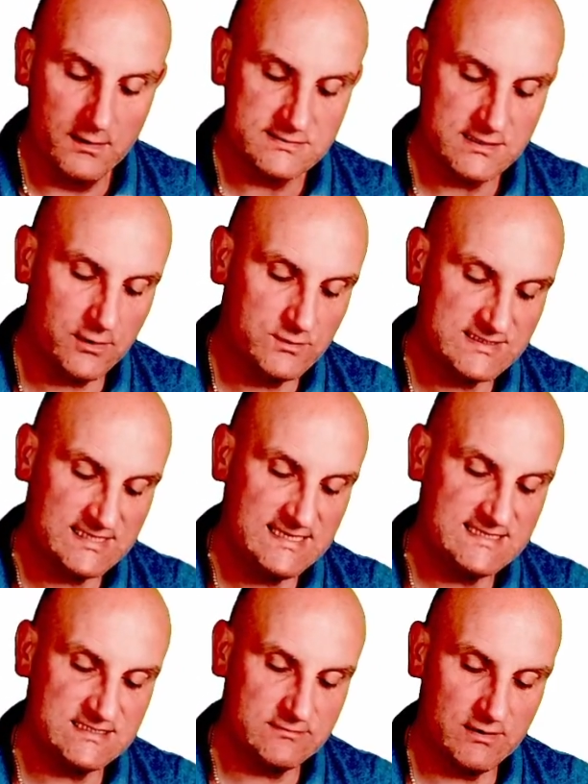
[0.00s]
So
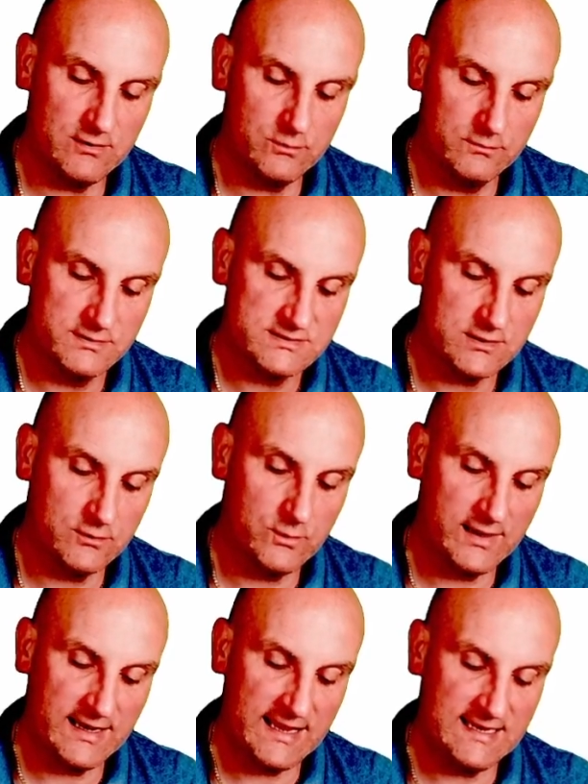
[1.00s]
T0, so
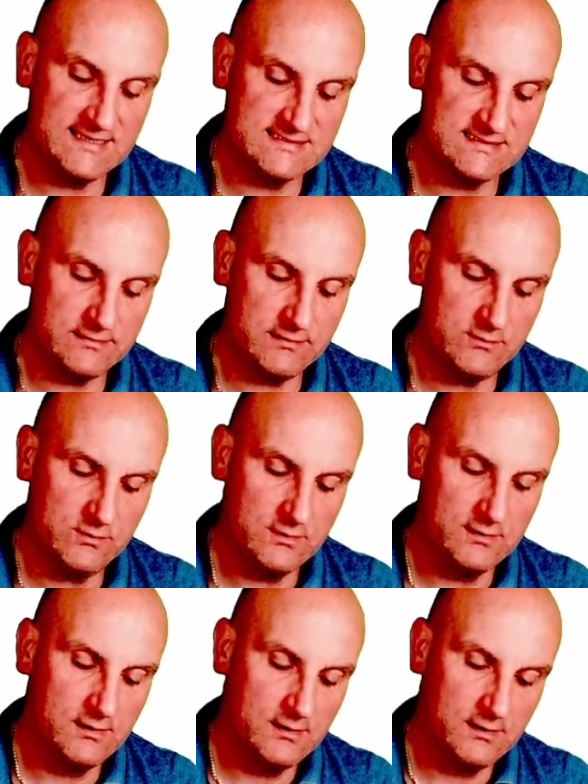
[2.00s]
when n is 0,
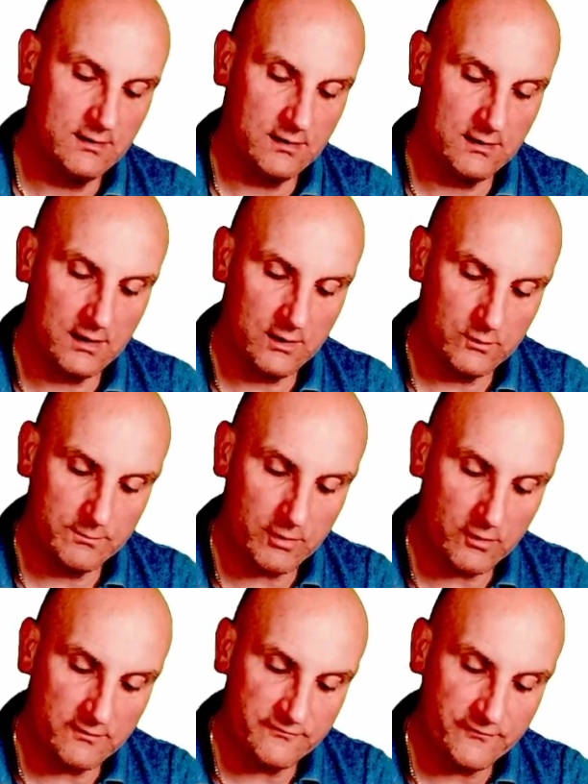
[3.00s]
I would
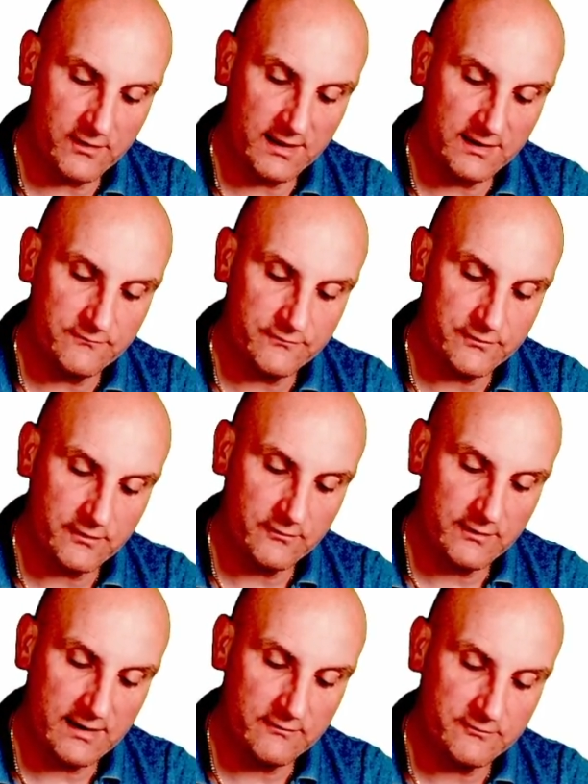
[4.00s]
plot 5. So
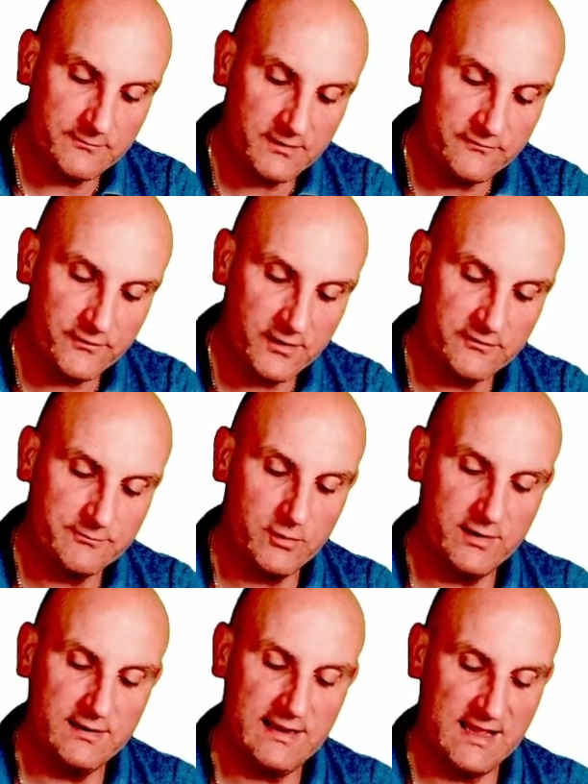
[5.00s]
there is my first
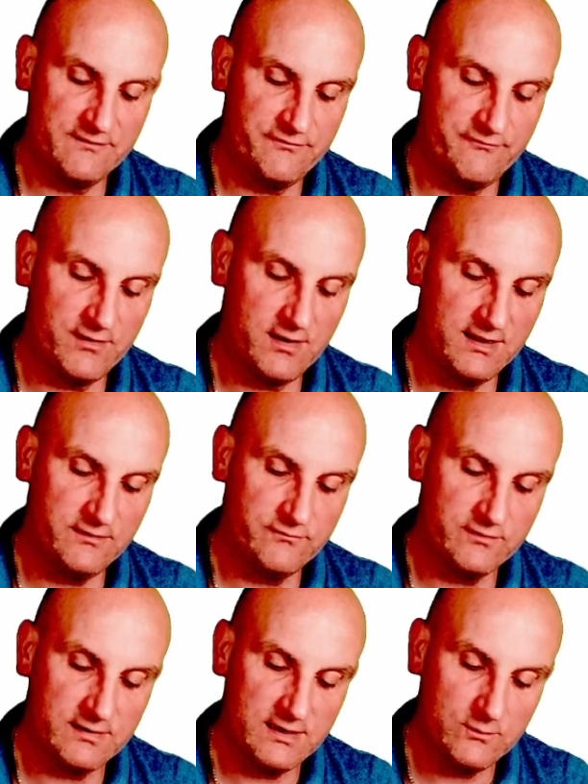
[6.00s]
point at
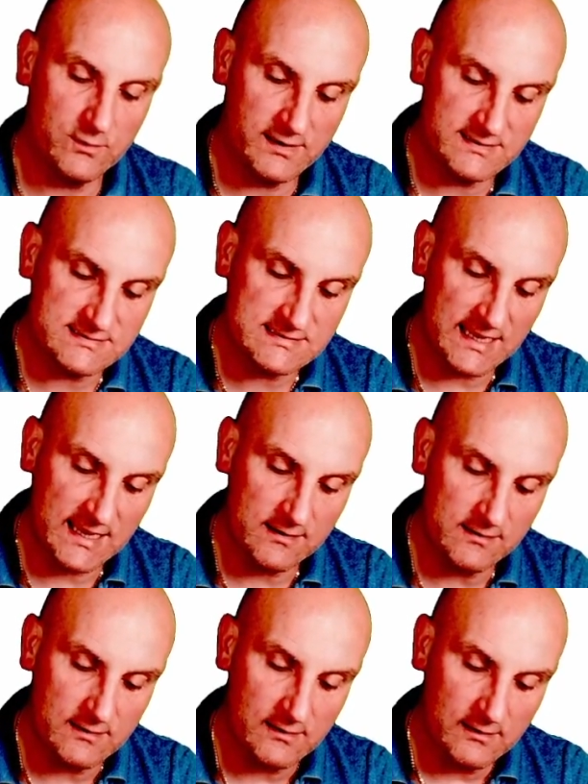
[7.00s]
5. T1 is
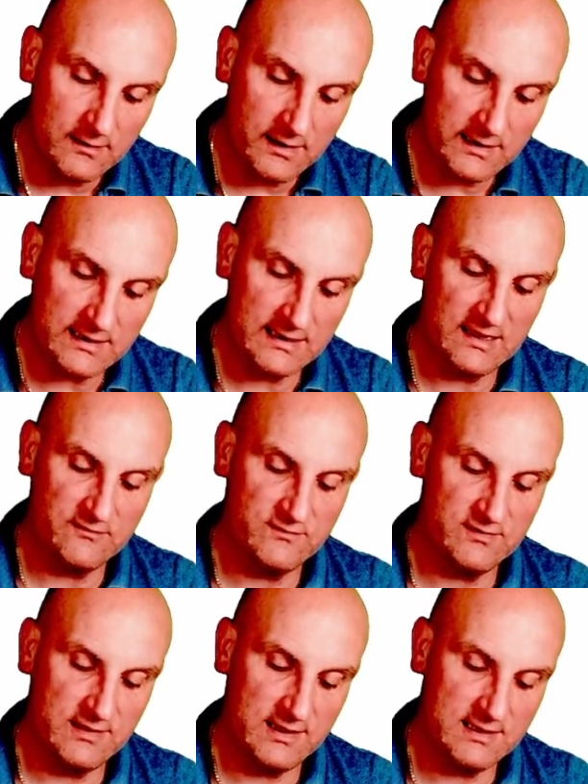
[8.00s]
10, I'm going to have
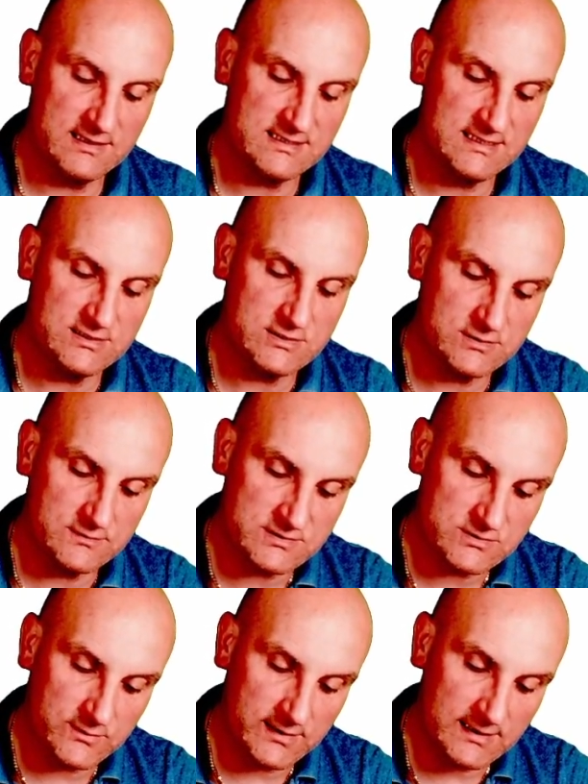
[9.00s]
it there. T2 is
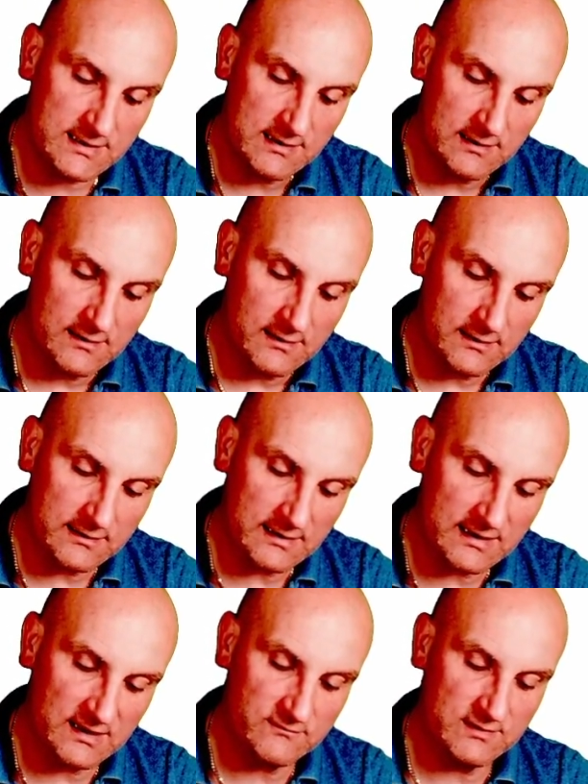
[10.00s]
20, I'm
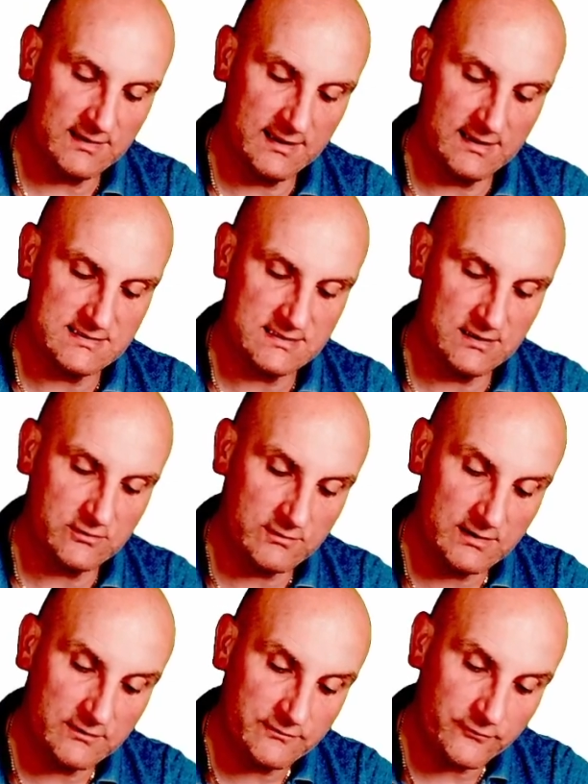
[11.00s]
going to have it there.
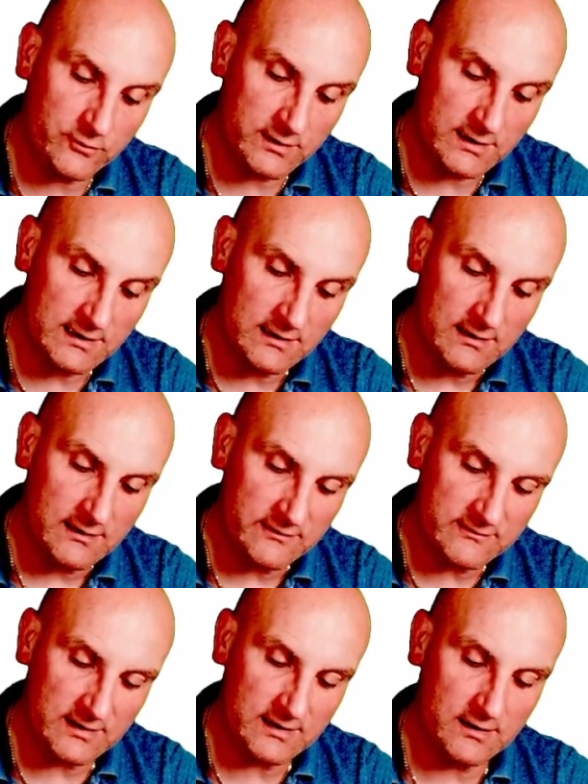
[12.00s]
T3 is 40,
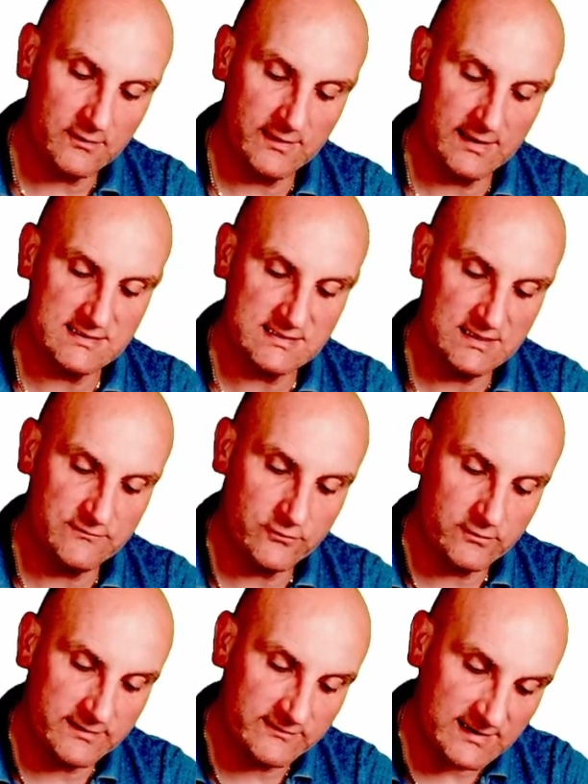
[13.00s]
it's going to go there.
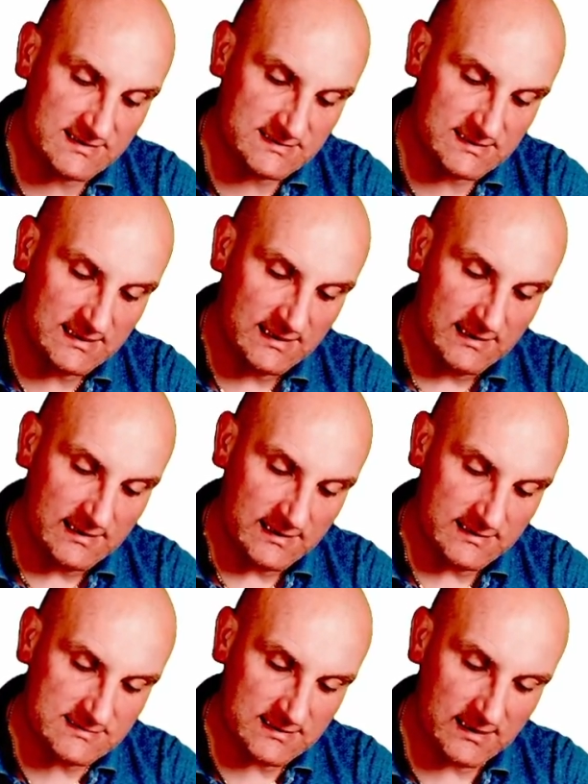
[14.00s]
T4 is 80,
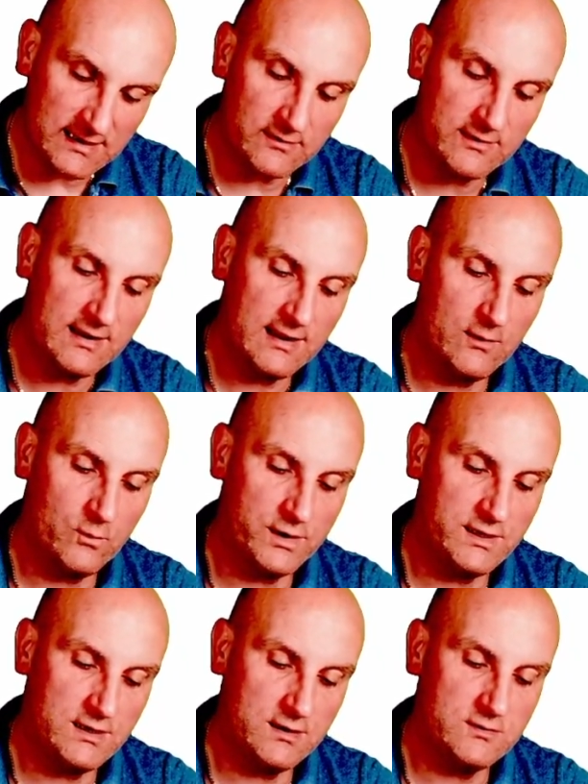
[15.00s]
it's going to go there. And what
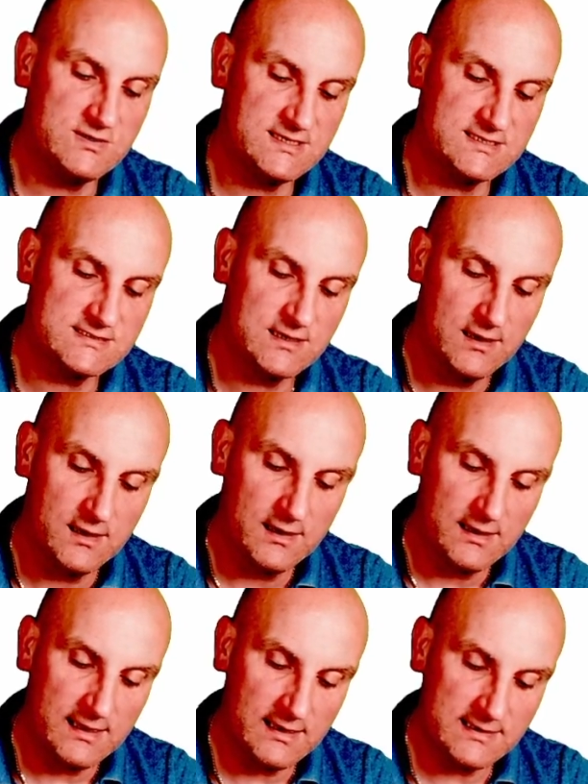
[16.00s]
do you notice?
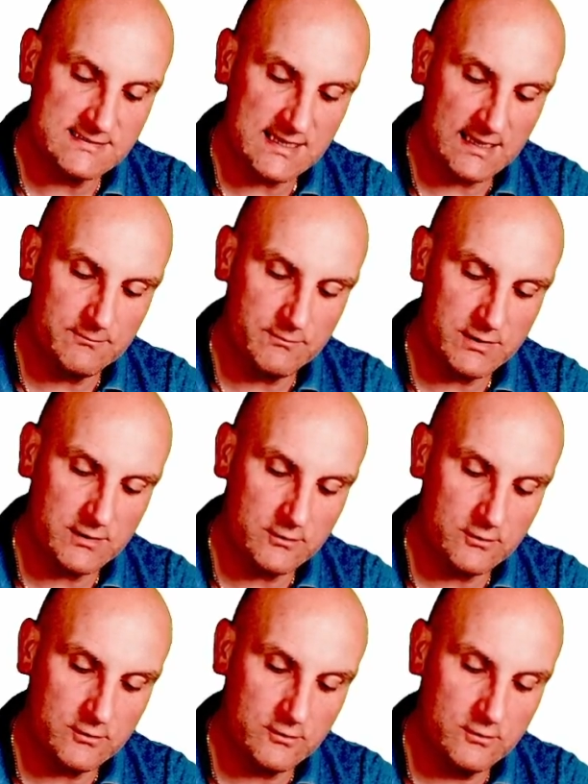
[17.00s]
It is a
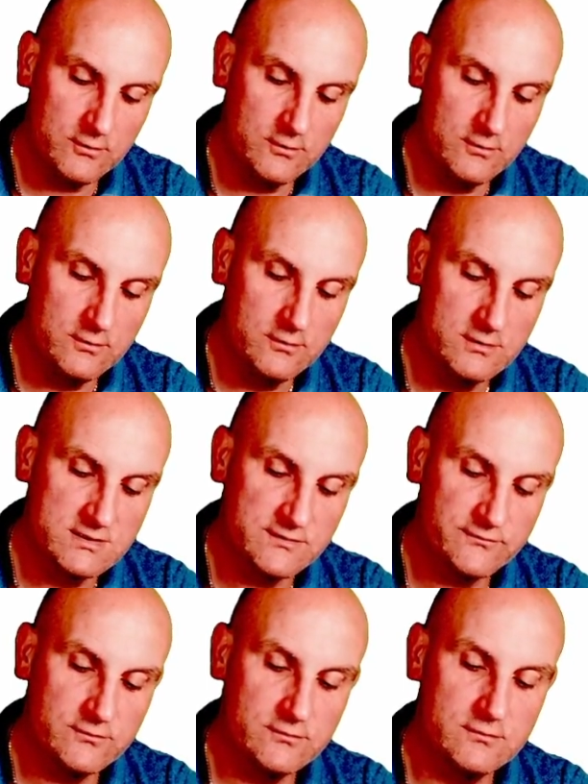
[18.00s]

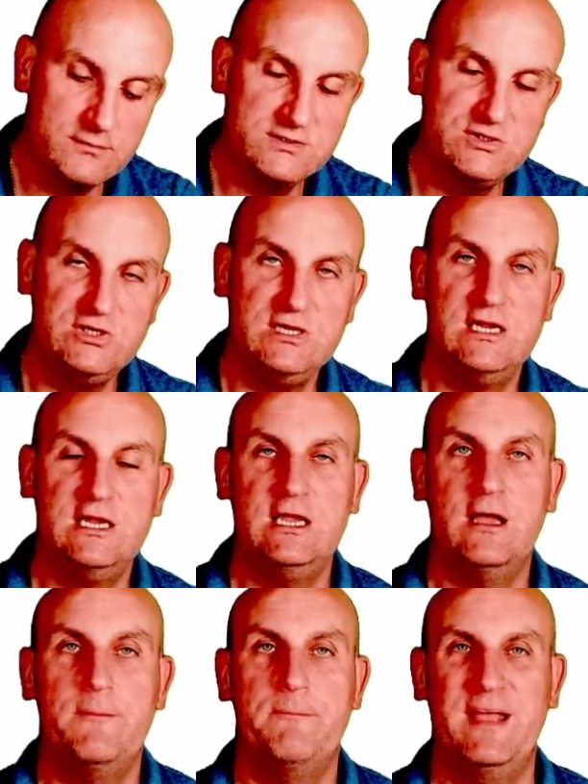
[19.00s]
beautiful
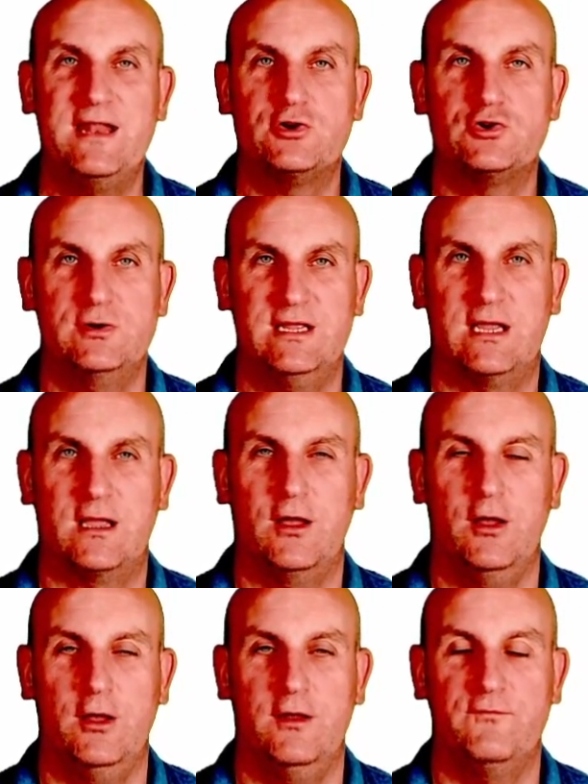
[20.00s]
geometric
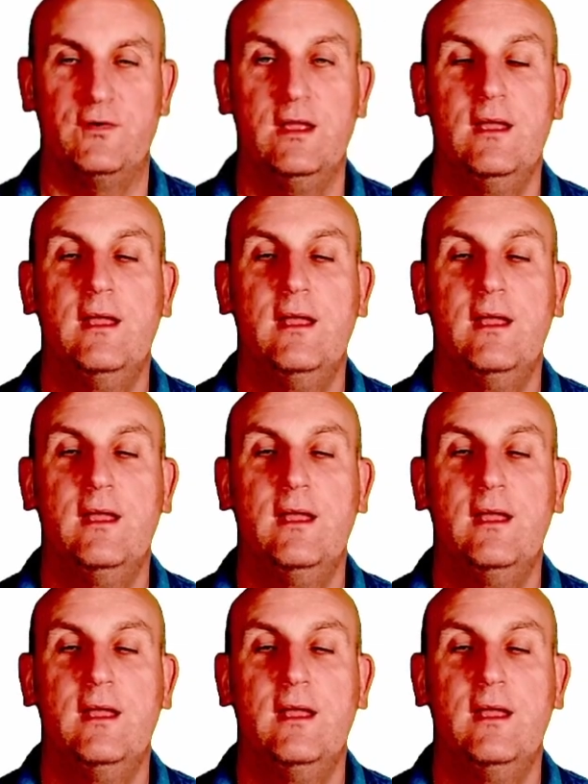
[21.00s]
curve.